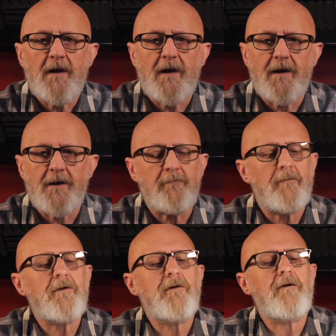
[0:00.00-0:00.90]

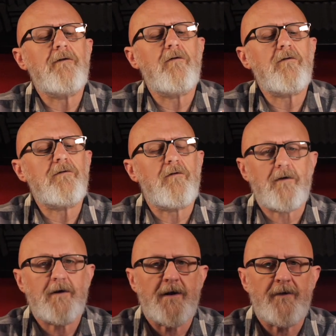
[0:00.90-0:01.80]

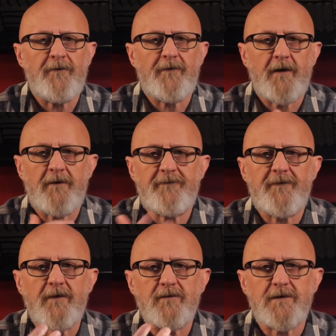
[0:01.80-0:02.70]
look and feel.